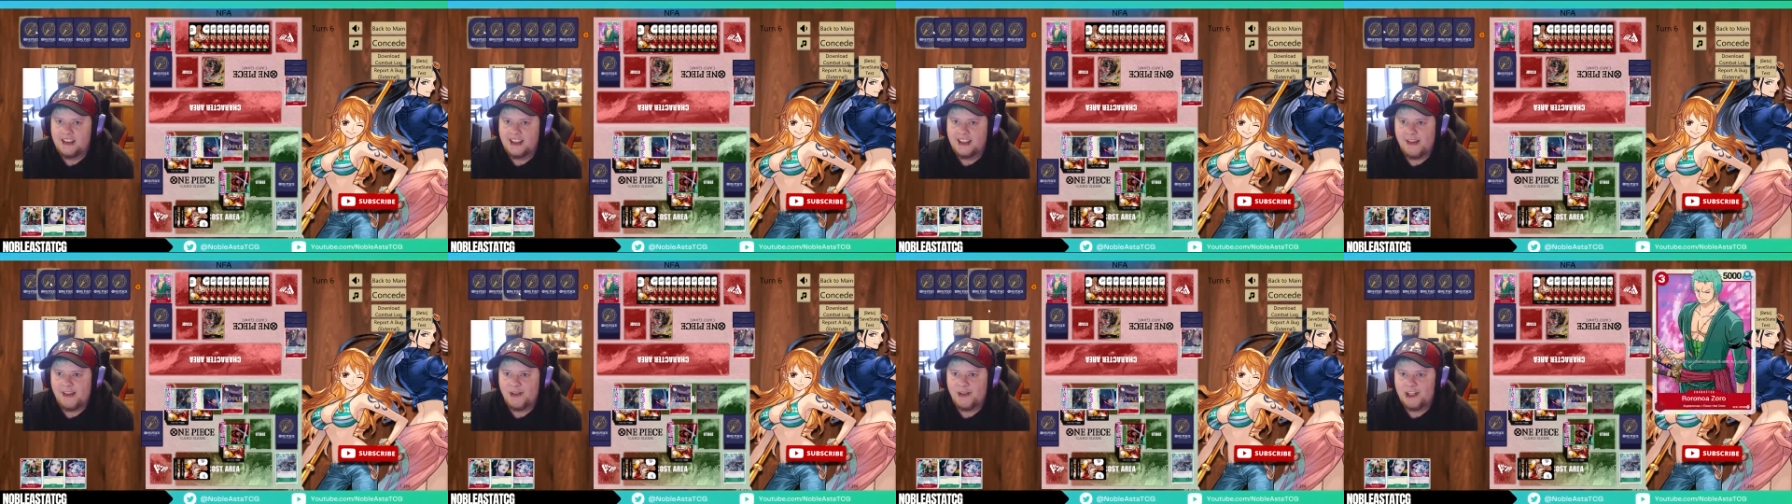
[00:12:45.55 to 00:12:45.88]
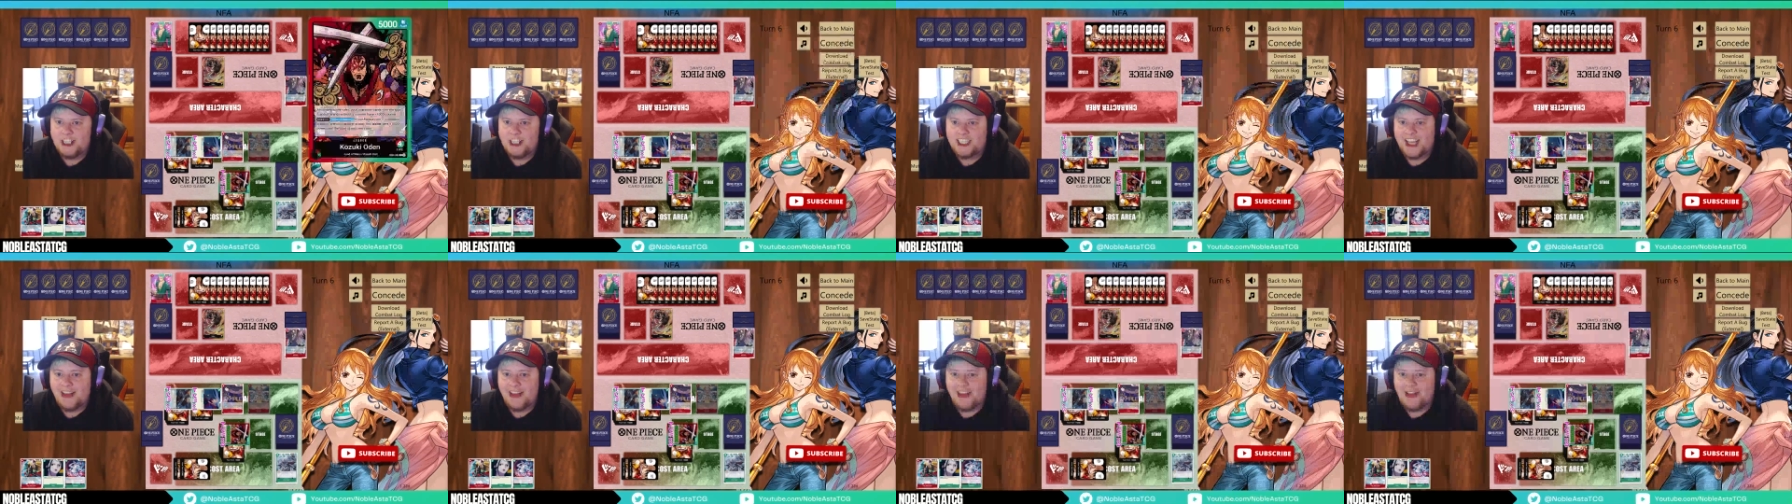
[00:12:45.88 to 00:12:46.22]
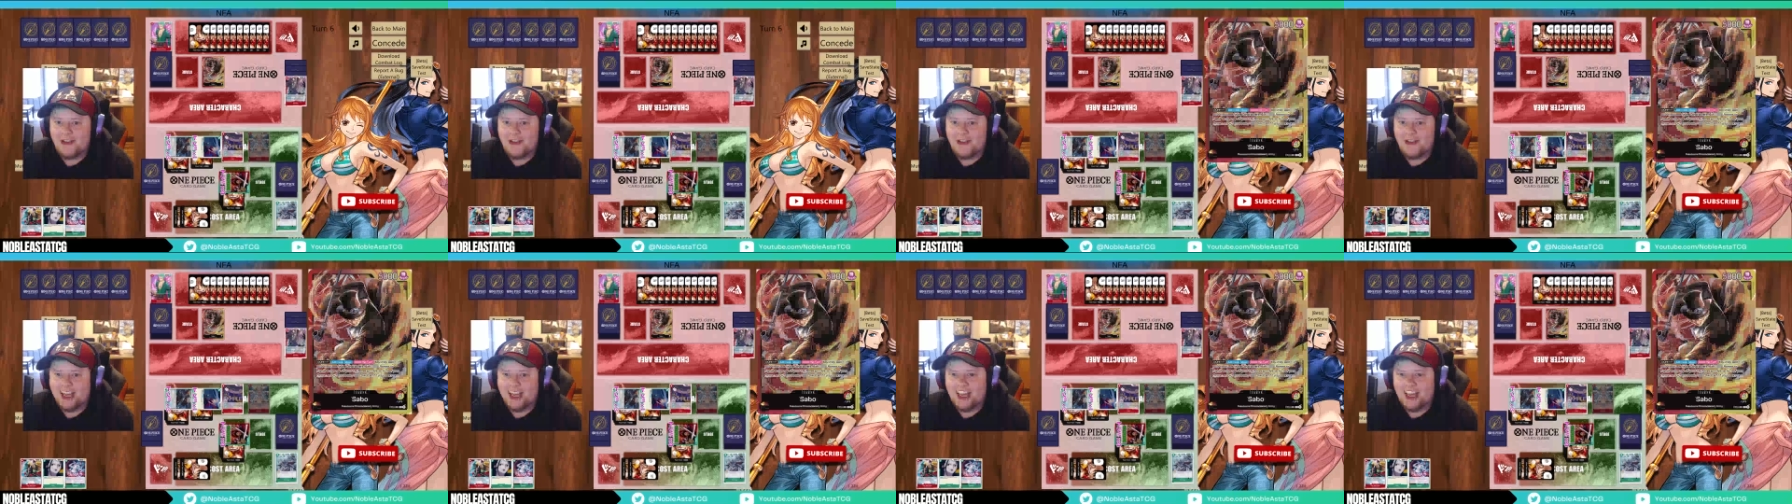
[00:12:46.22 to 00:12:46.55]
They were just at
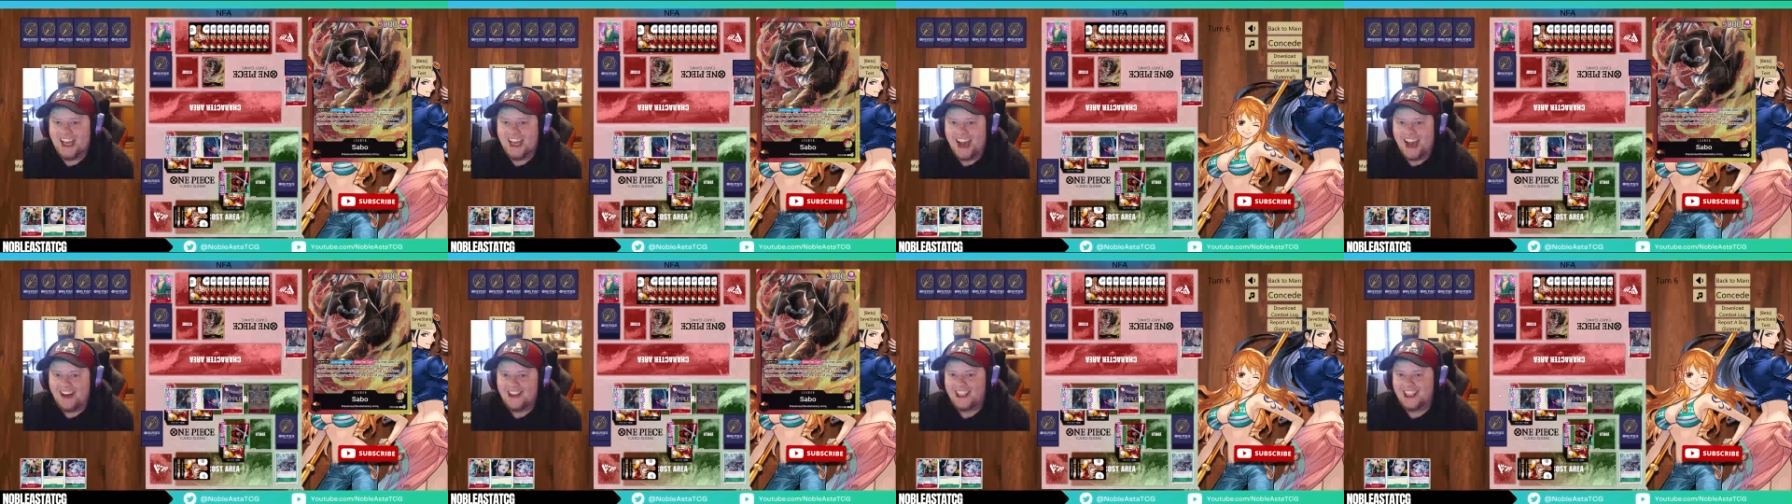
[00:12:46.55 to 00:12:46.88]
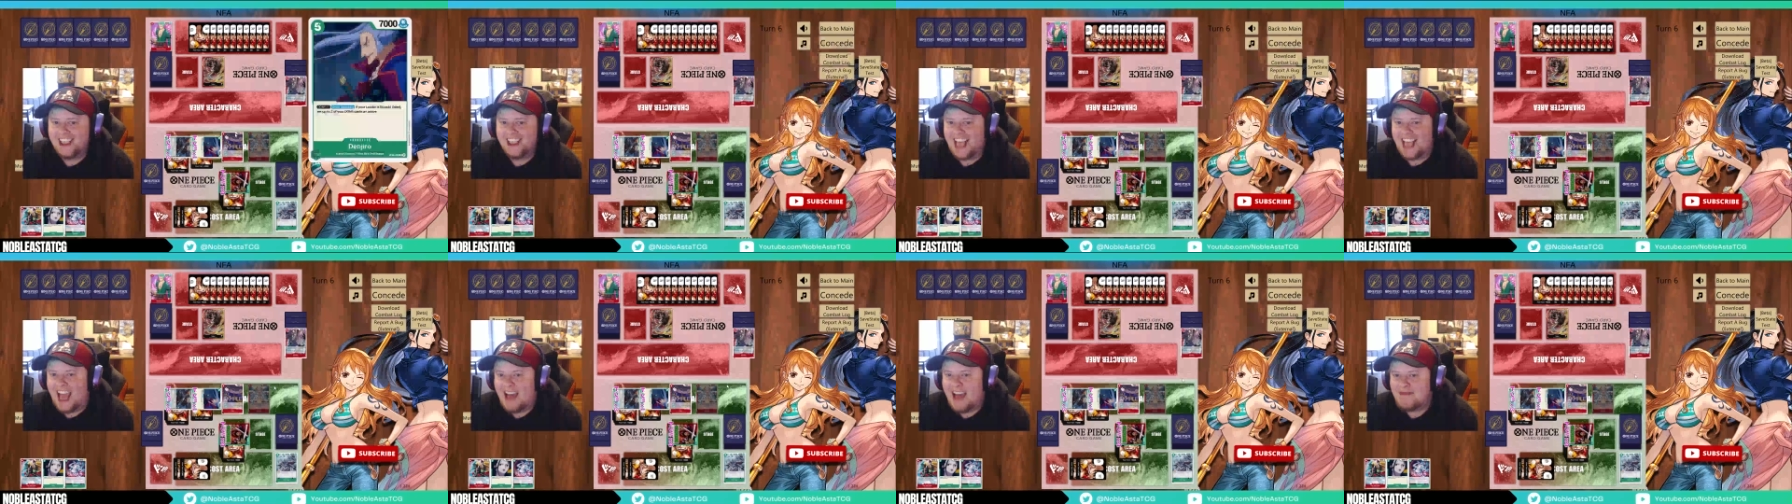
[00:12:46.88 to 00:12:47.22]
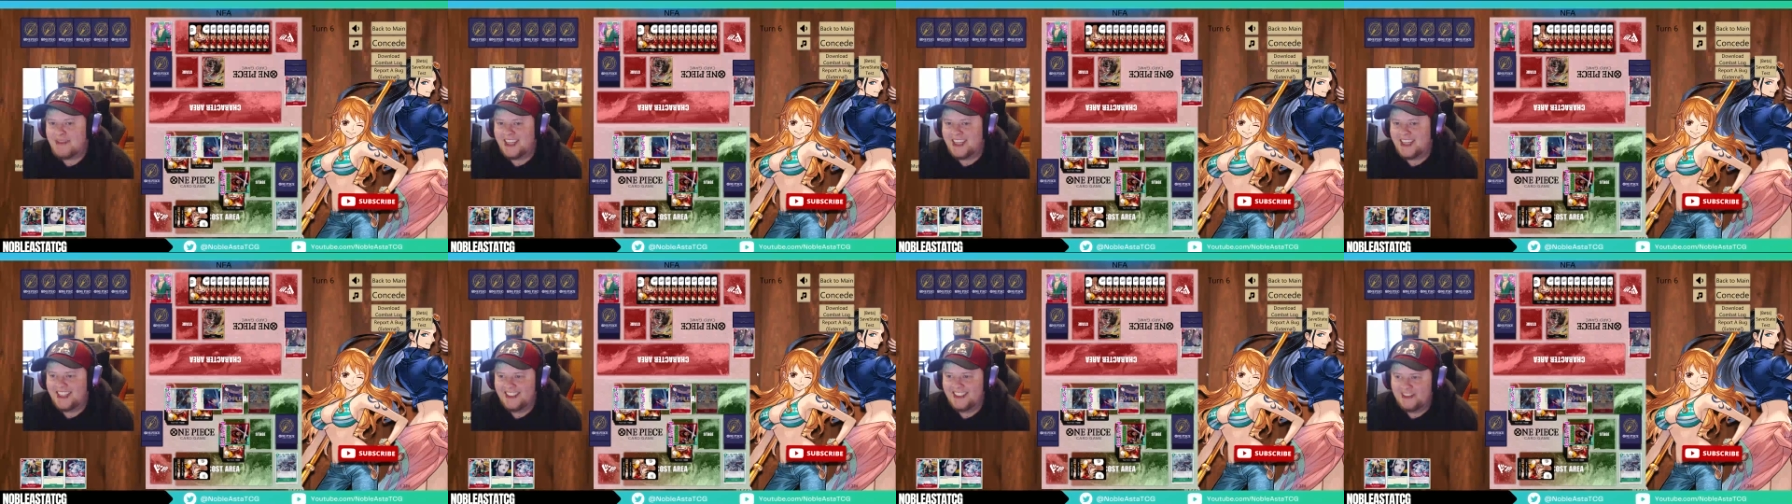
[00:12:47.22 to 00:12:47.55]
3. How'd this
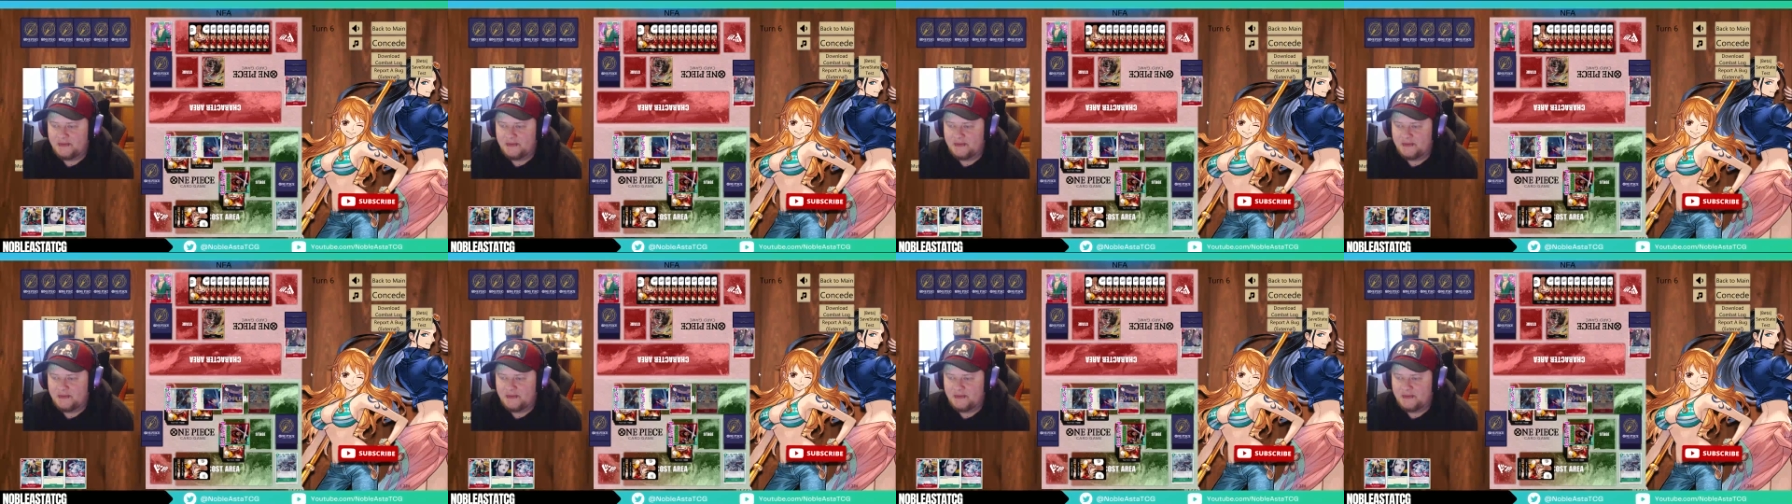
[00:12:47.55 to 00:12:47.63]
happen?